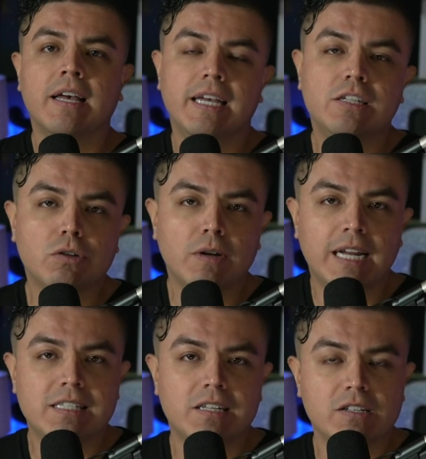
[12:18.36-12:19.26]
into an
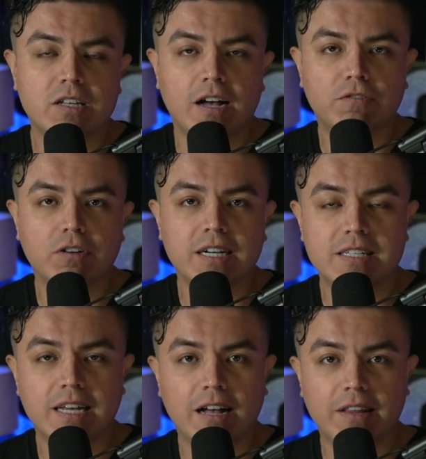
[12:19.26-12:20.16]
SEO software and
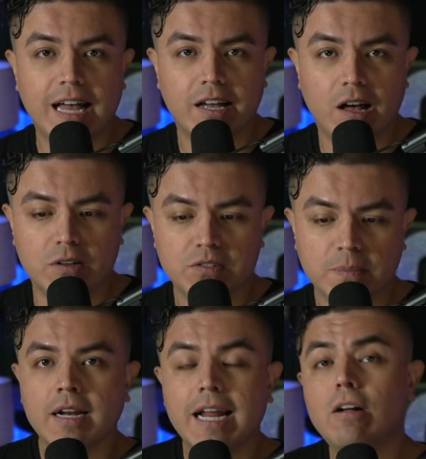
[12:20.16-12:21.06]
see how that goes.
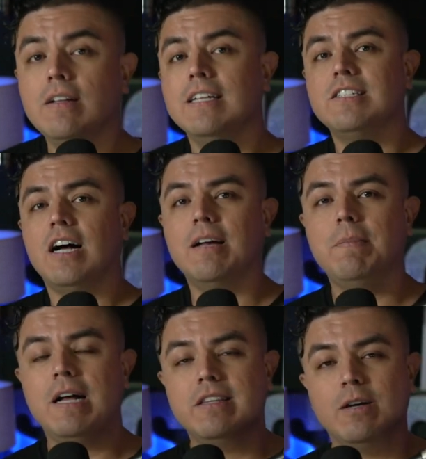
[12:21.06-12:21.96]
Now, let's talk
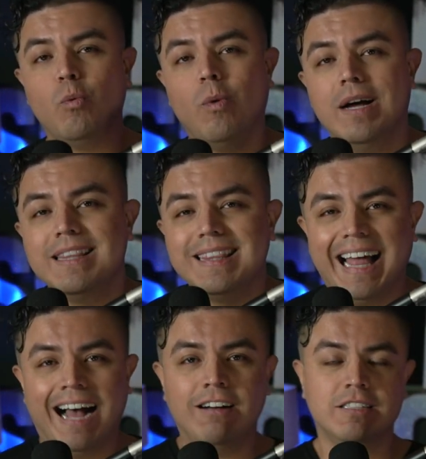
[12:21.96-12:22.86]
about the
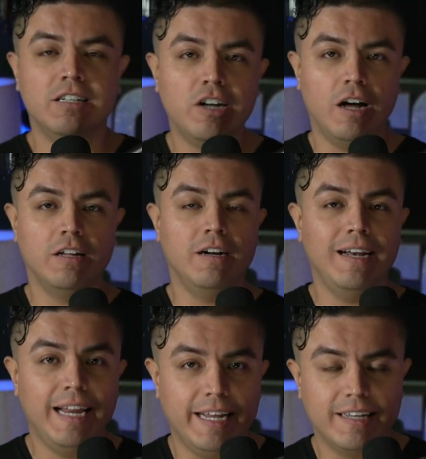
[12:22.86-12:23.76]

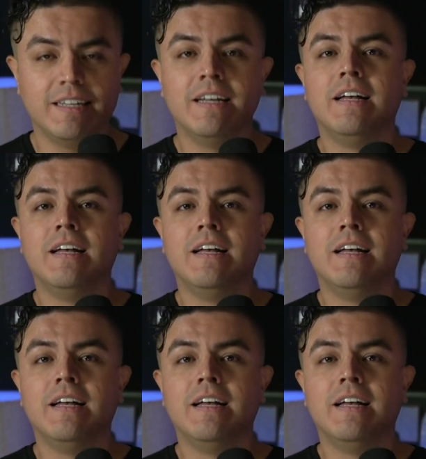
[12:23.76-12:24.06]
$1,000 link.